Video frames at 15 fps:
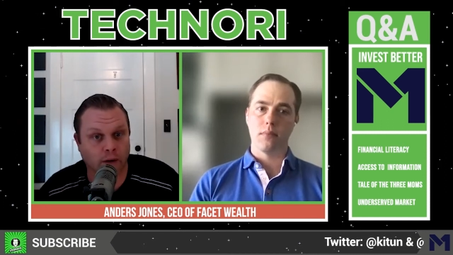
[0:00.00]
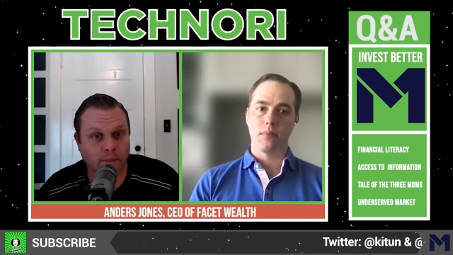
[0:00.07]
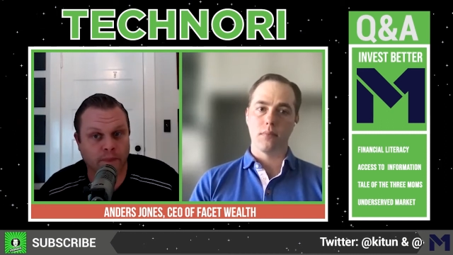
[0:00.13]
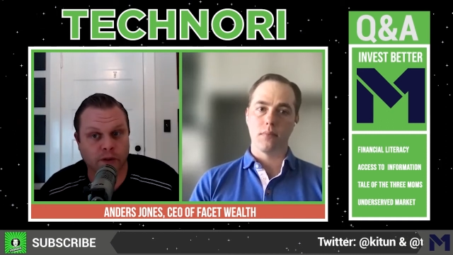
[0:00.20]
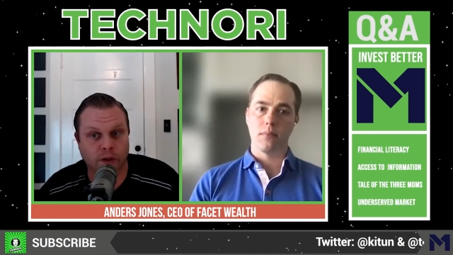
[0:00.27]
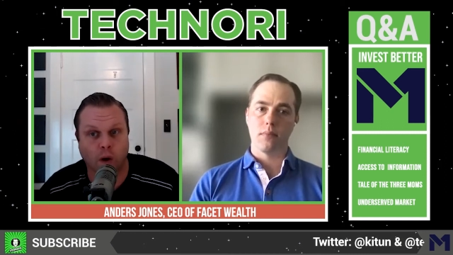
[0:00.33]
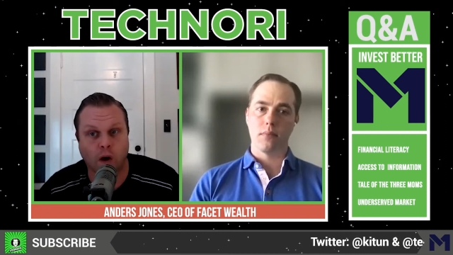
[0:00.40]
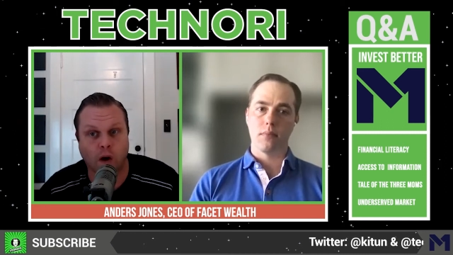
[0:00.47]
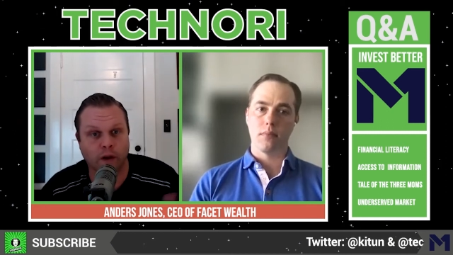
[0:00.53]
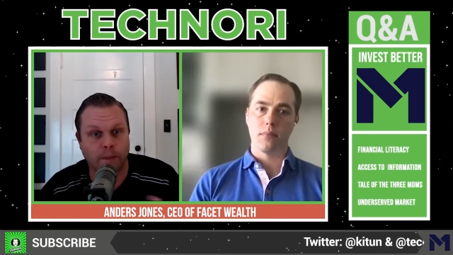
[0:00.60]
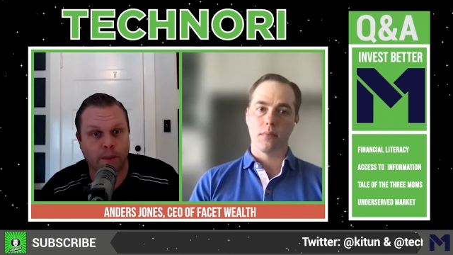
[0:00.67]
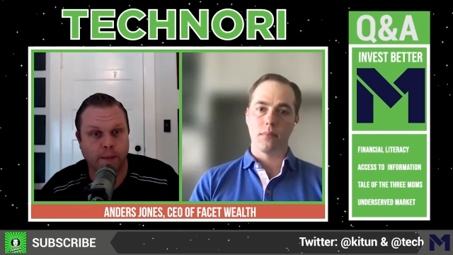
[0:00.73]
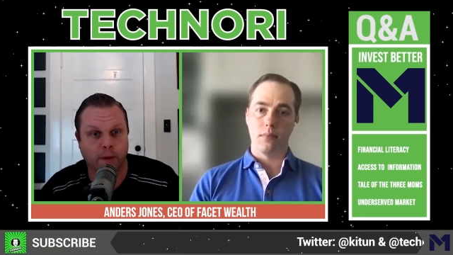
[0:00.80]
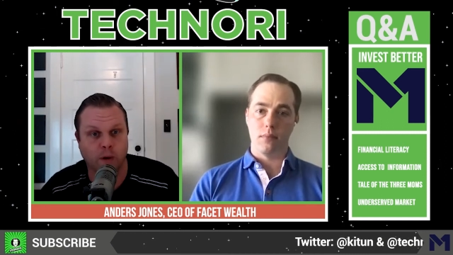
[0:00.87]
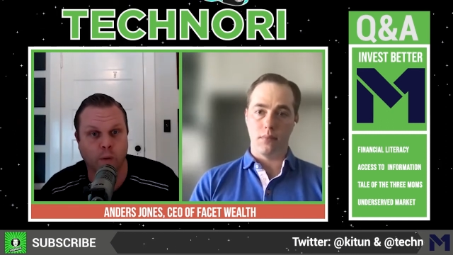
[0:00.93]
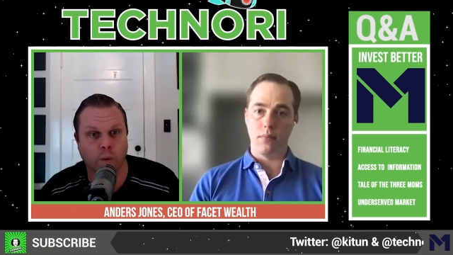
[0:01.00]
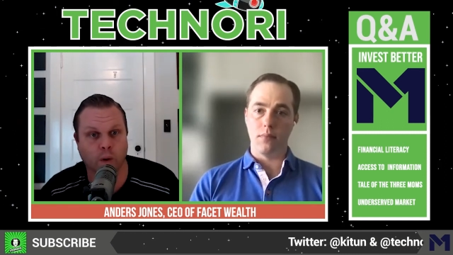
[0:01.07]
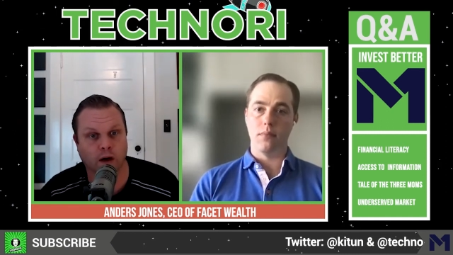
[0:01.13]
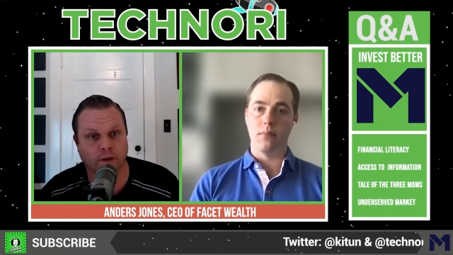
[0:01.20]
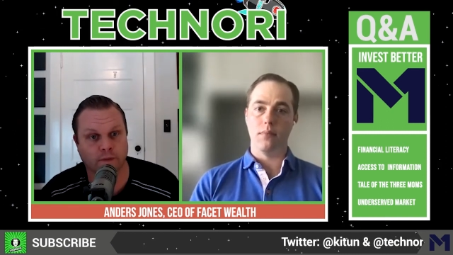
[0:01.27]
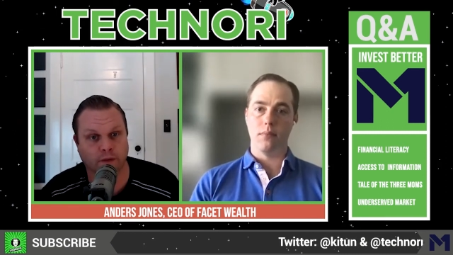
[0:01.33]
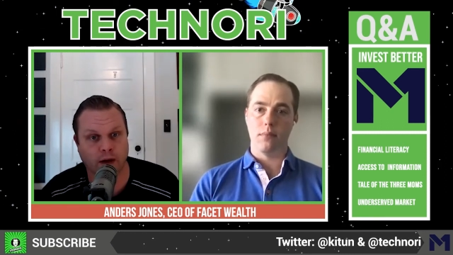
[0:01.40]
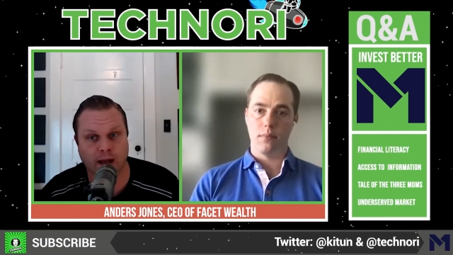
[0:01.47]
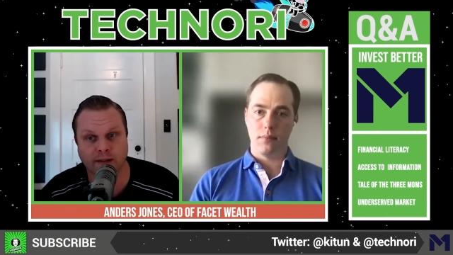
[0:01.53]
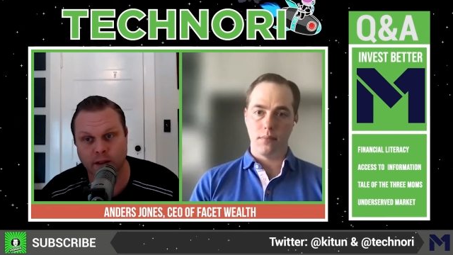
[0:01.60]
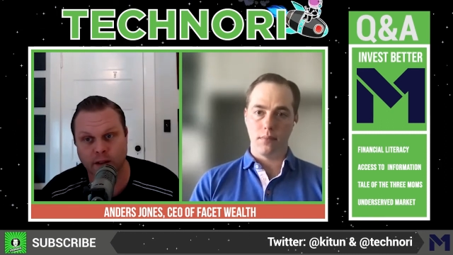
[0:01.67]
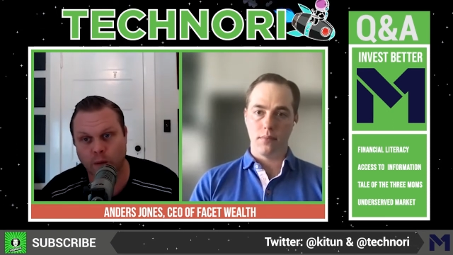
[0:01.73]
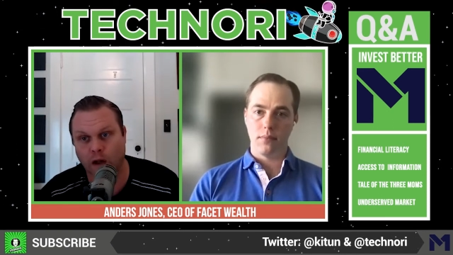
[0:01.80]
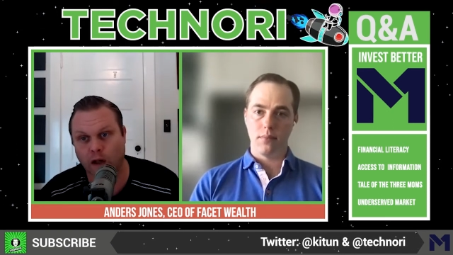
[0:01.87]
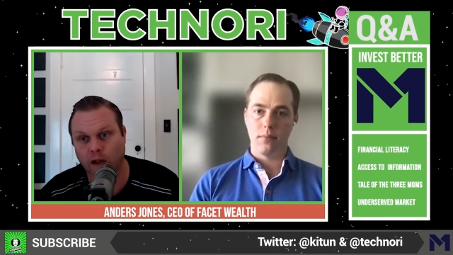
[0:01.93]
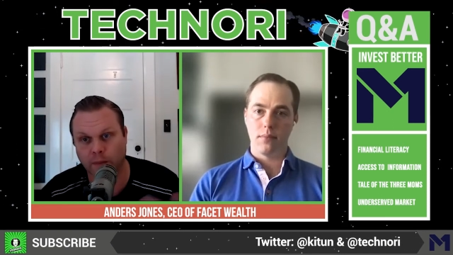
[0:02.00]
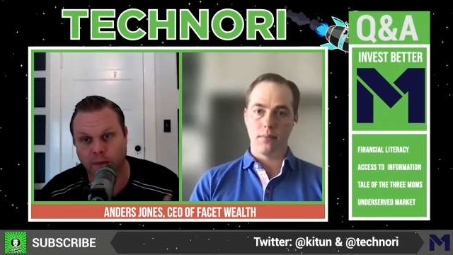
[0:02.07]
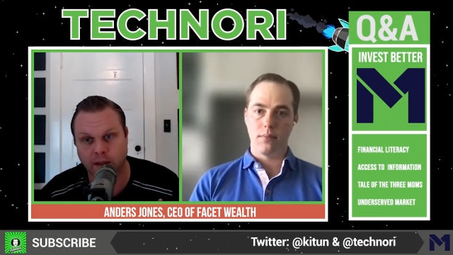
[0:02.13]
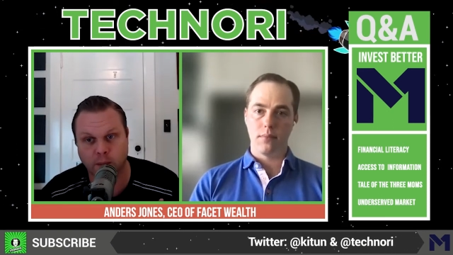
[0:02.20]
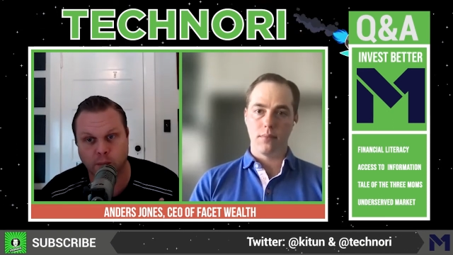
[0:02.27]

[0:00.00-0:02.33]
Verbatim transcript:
Speaker 1: So all the people who work at Facet who ultimately